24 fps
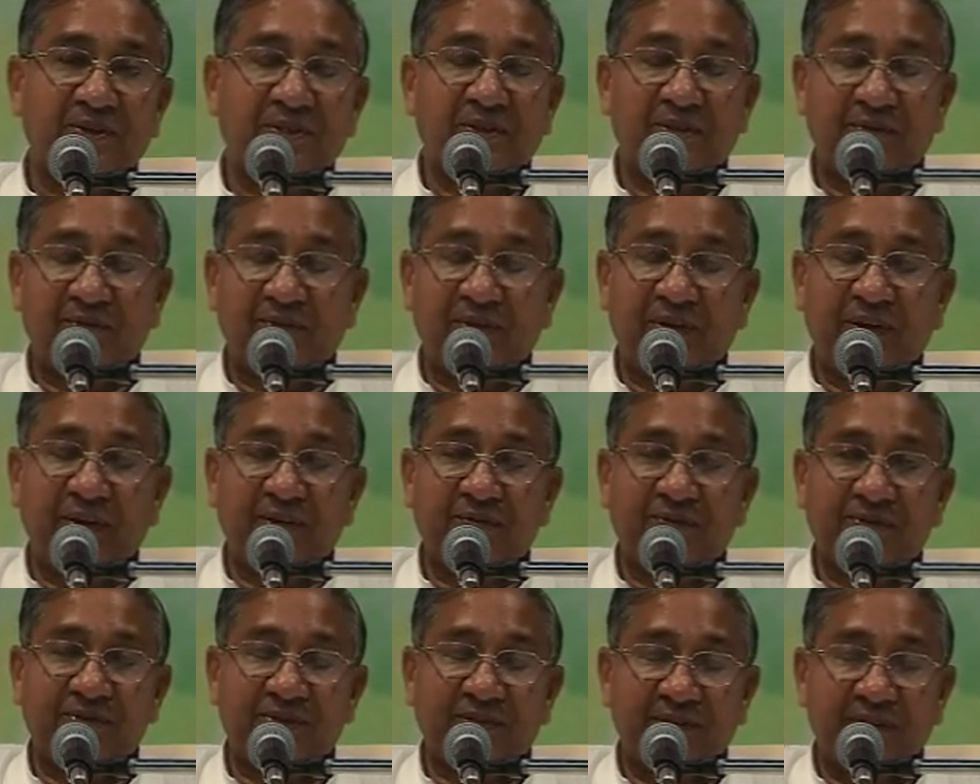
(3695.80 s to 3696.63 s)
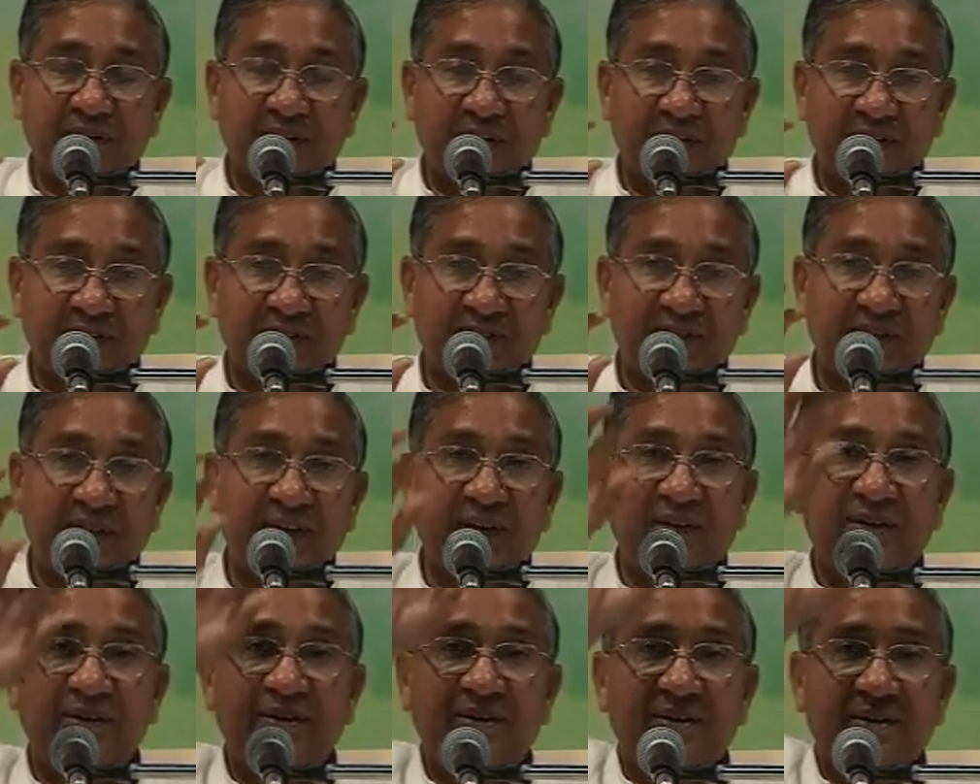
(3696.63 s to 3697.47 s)
the waves are
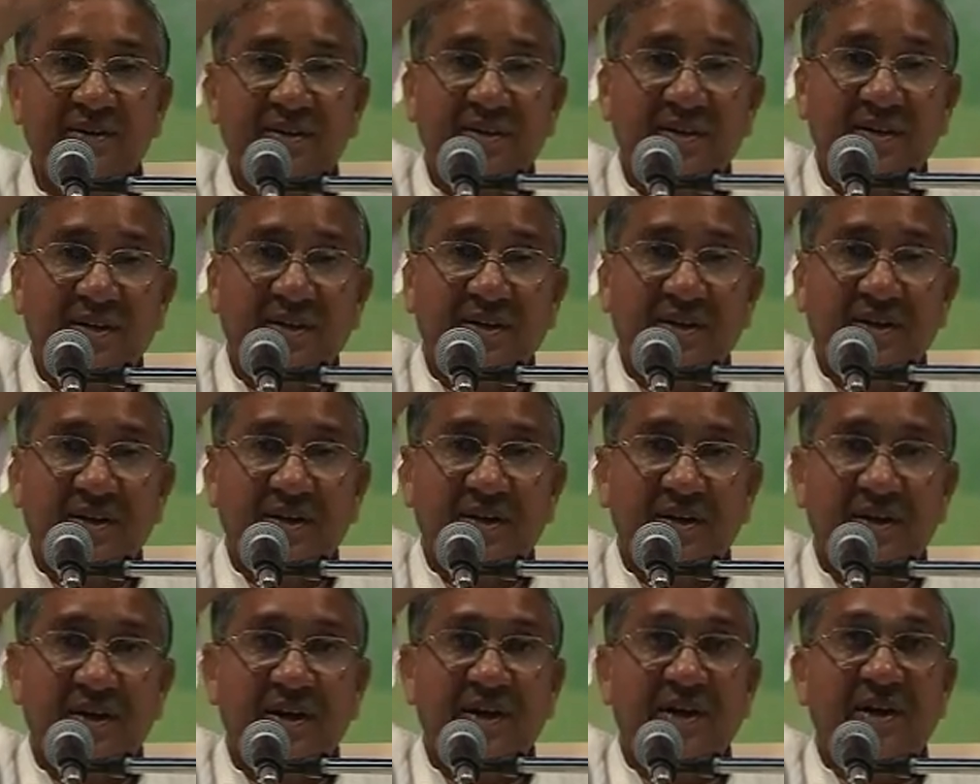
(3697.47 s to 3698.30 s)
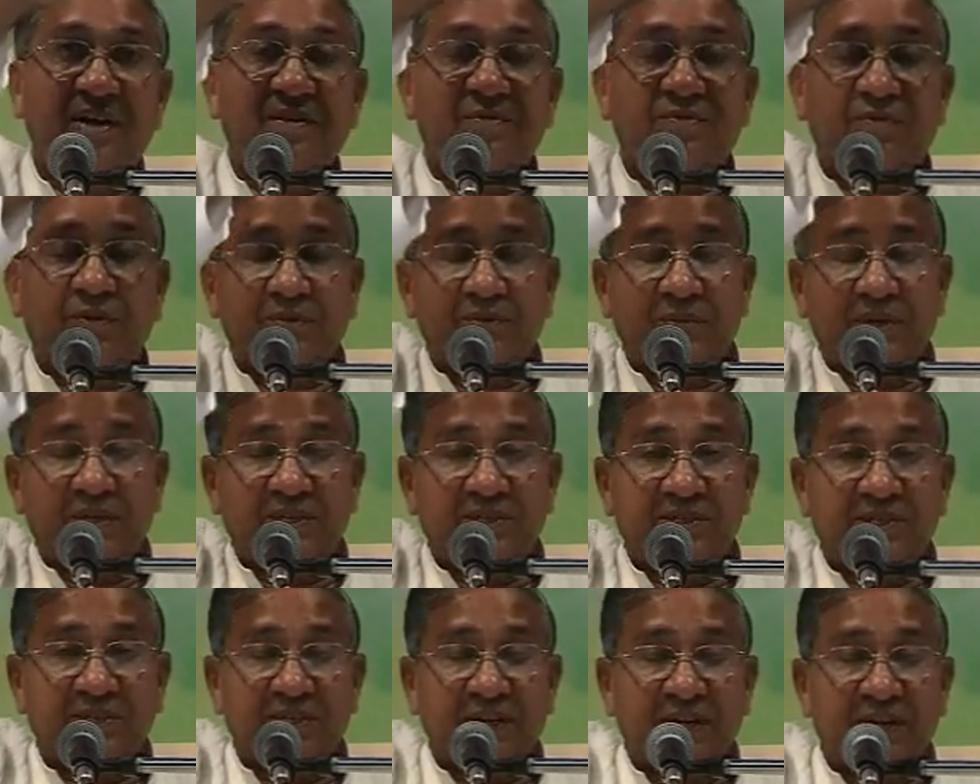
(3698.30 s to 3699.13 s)
sent and from the
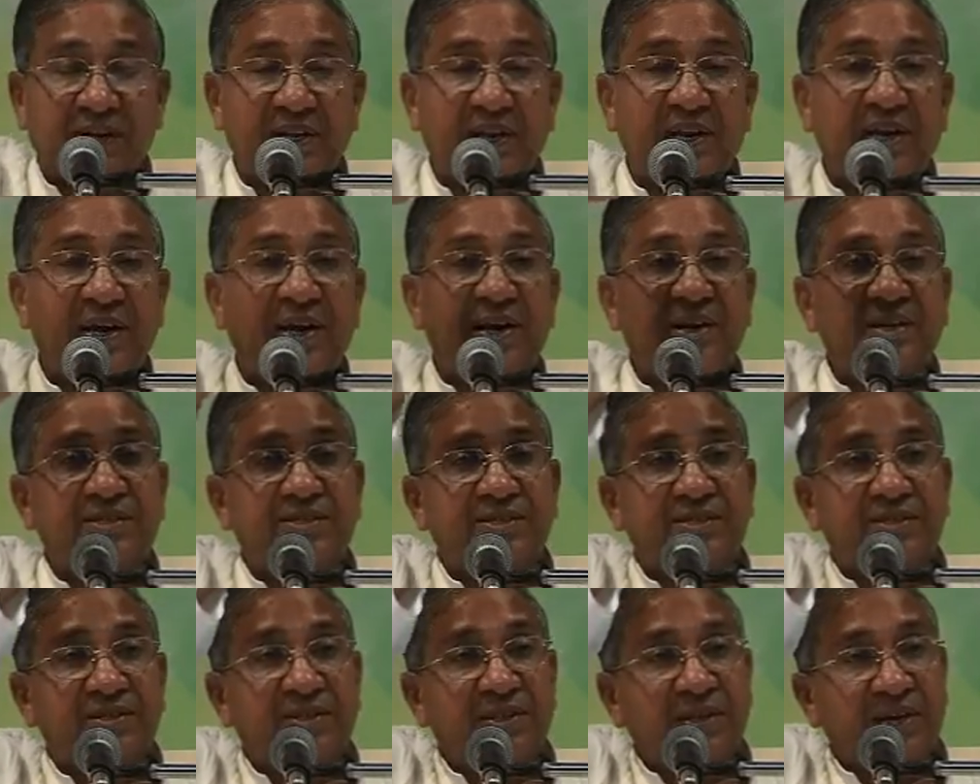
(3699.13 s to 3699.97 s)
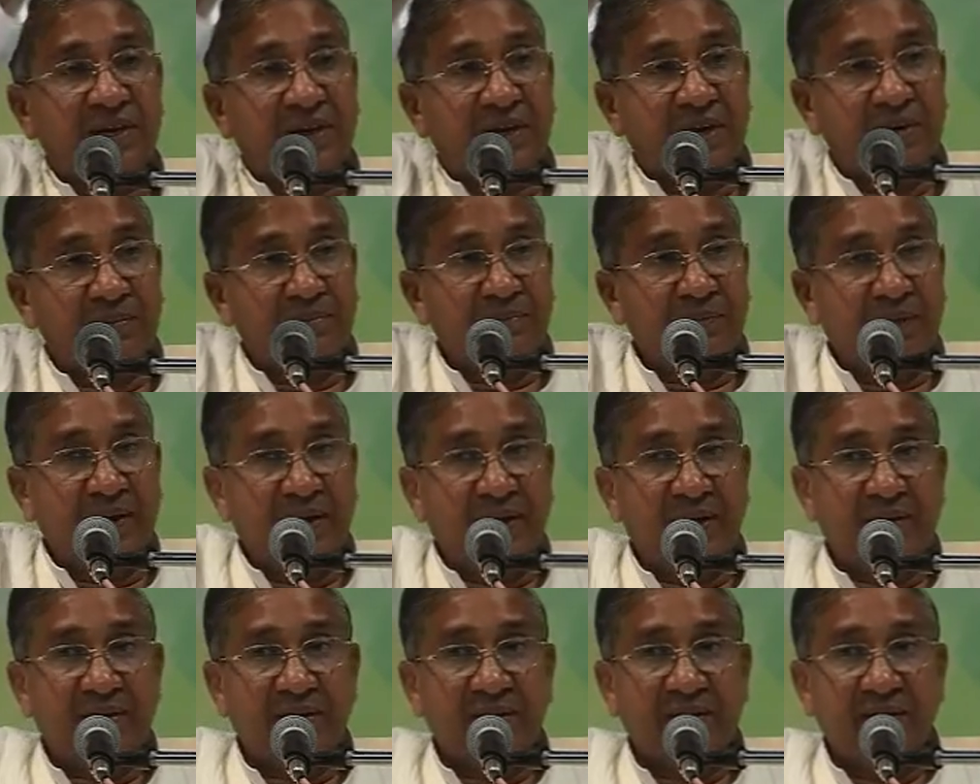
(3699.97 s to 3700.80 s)
satellites they come
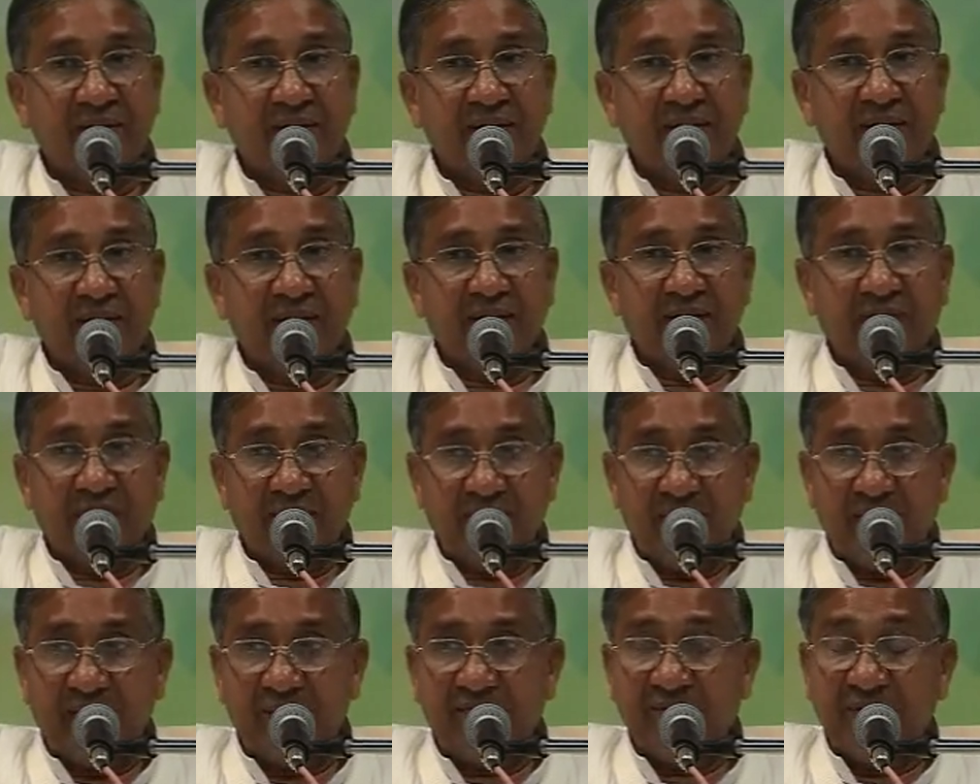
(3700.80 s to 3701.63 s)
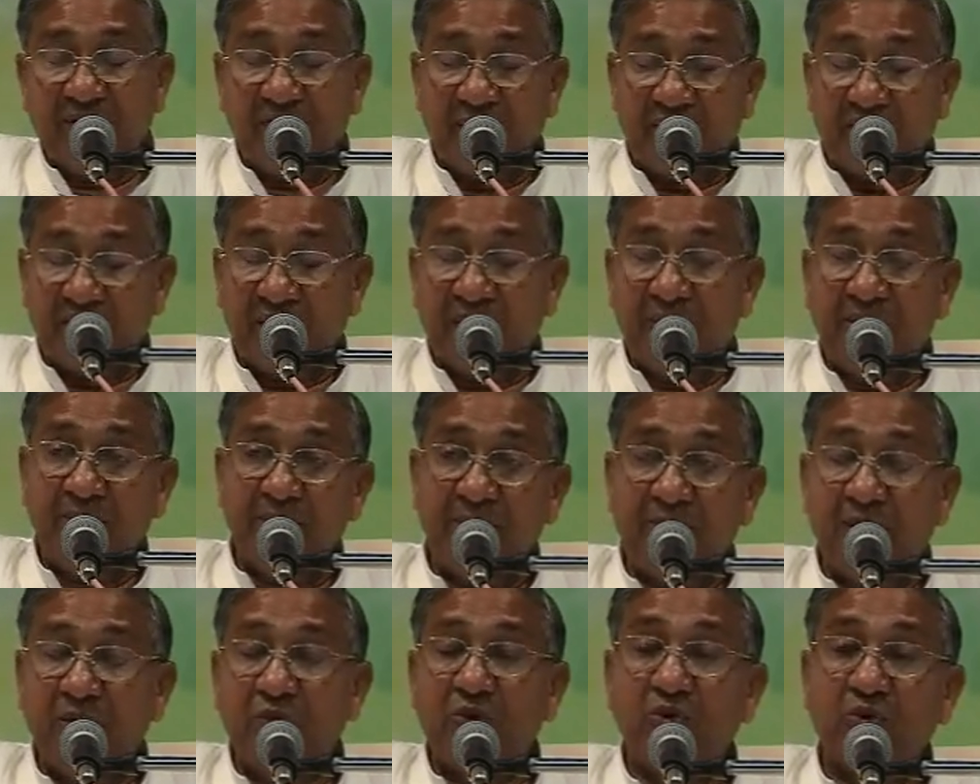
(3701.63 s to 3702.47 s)
back and we are
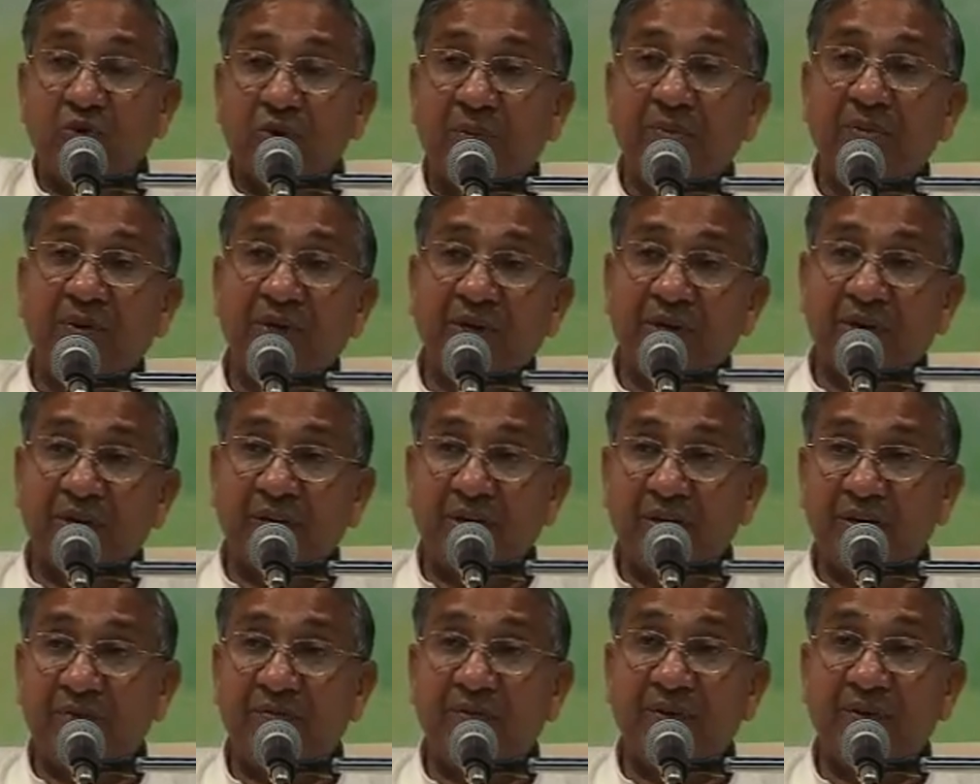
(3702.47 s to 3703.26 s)
able to communicate.